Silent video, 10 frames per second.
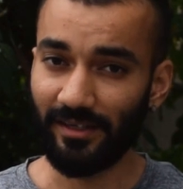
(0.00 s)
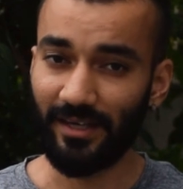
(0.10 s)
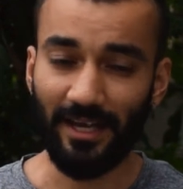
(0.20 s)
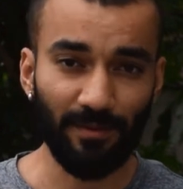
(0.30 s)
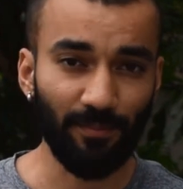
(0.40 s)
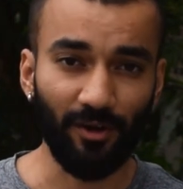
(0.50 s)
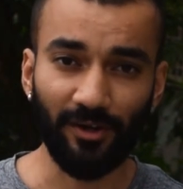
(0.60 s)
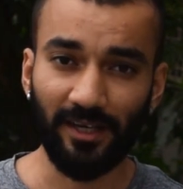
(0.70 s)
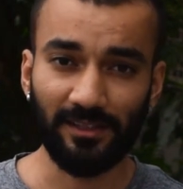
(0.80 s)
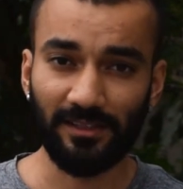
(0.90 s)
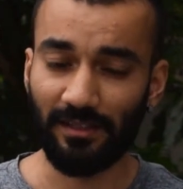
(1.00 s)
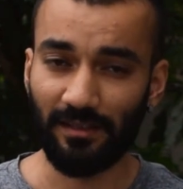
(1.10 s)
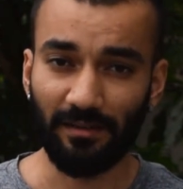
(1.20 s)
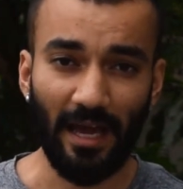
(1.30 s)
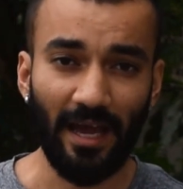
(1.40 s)
dairy products,
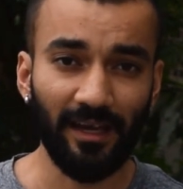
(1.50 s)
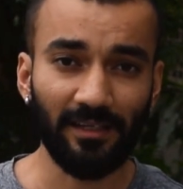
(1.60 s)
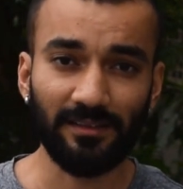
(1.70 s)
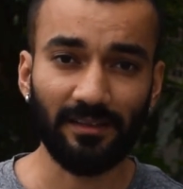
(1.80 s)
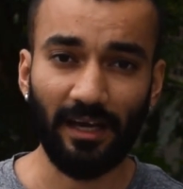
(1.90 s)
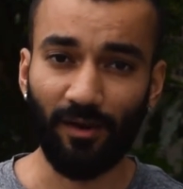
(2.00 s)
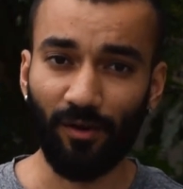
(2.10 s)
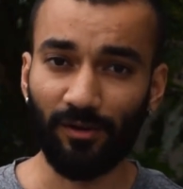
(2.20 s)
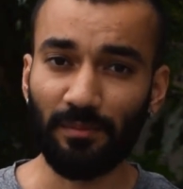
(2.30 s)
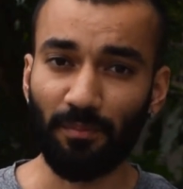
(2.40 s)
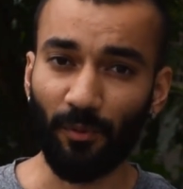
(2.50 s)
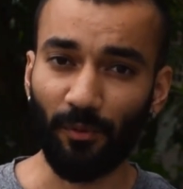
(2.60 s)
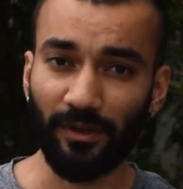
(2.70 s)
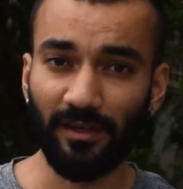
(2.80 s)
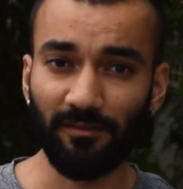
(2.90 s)
the eggs and all the
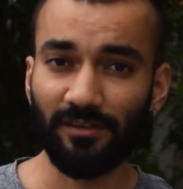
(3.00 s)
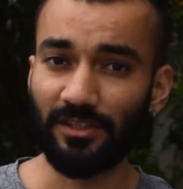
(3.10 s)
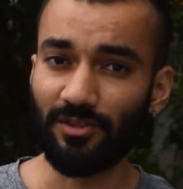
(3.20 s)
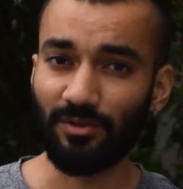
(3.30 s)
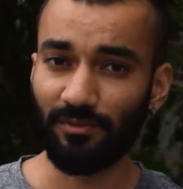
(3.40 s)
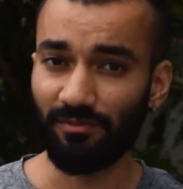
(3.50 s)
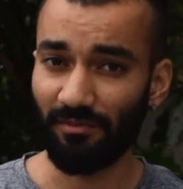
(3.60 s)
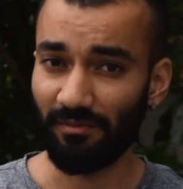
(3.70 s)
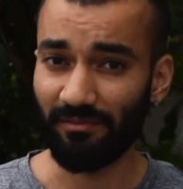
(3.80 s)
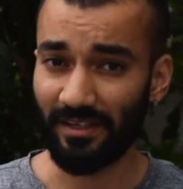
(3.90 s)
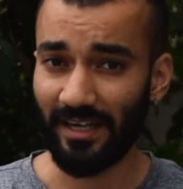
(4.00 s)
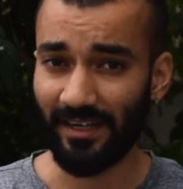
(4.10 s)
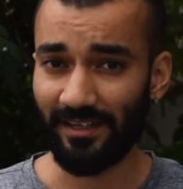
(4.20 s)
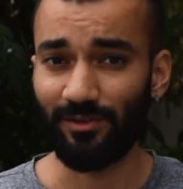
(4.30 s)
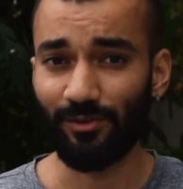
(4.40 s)
protein which we
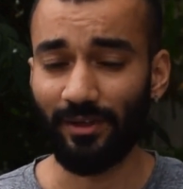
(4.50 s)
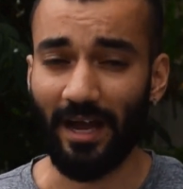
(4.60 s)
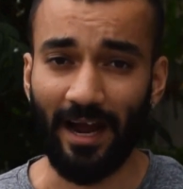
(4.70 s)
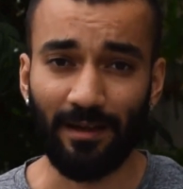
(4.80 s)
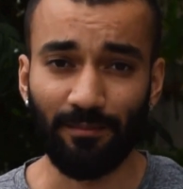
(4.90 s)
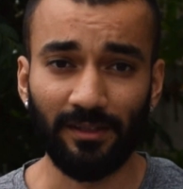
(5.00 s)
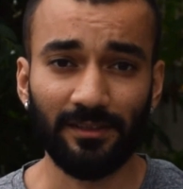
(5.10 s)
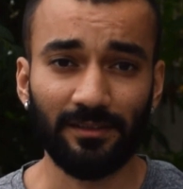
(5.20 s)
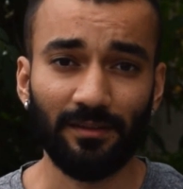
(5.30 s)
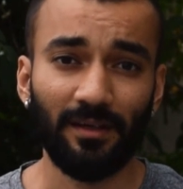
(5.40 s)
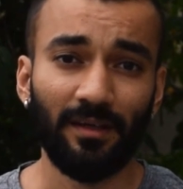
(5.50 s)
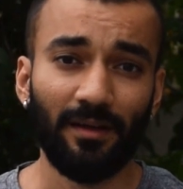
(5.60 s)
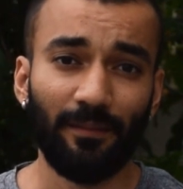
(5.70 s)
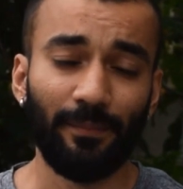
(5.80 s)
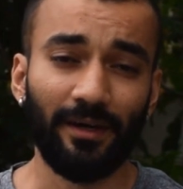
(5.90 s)
get it through the animals,
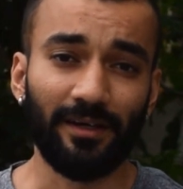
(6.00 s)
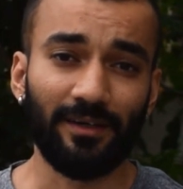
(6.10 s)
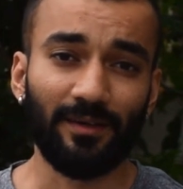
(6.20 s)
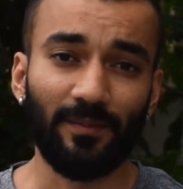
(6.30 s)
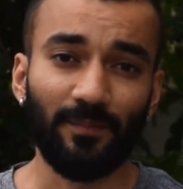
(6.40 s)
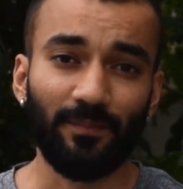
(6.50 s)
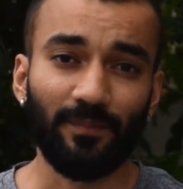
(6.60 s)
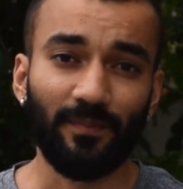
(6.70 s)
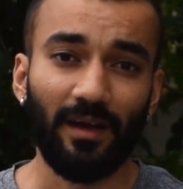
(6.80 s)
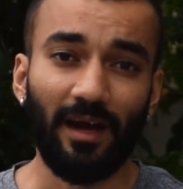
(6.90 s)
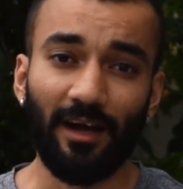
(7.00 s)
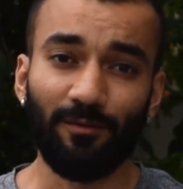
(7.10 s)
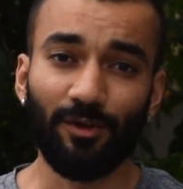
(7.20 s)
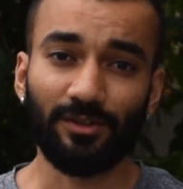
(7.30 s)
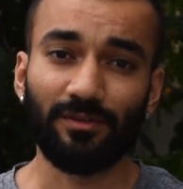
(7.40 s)
but I
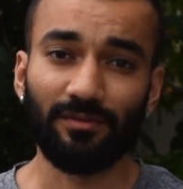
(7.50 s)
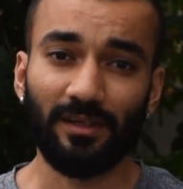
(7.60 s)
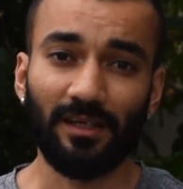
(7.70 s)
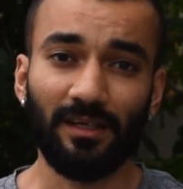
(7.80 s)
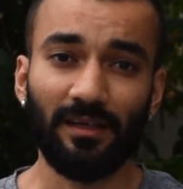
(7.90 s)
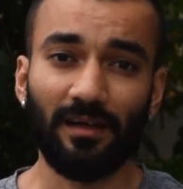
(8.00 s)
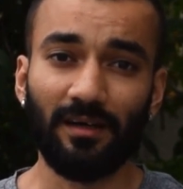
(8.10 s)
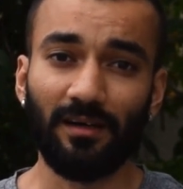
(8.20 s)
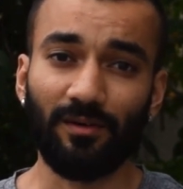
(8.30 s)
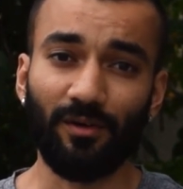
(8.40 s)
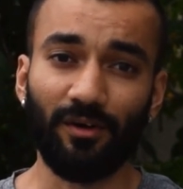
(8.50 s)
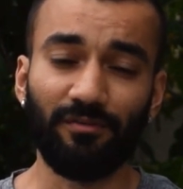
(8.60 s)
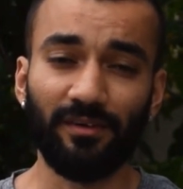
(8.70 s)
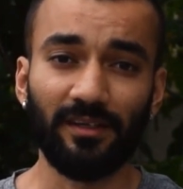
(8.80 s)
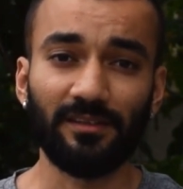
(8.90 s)
was really
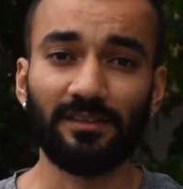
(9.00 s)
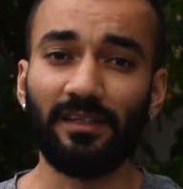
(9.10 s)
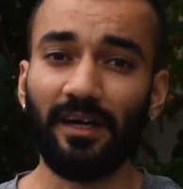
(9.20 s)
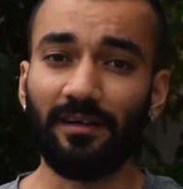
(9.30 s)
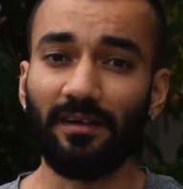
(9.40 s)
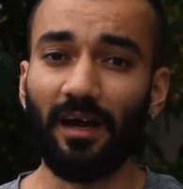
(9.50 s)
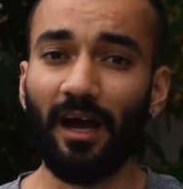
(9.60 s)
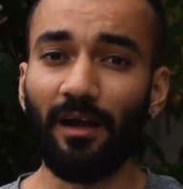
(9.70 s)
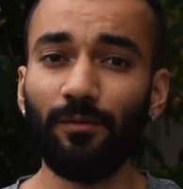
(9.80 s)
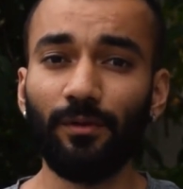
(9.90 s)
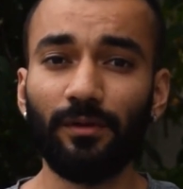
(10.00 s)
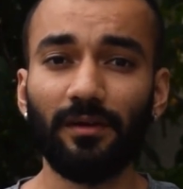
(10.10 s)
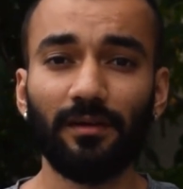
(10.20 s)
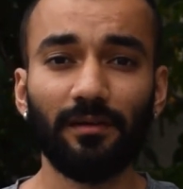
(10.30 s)
confident that I would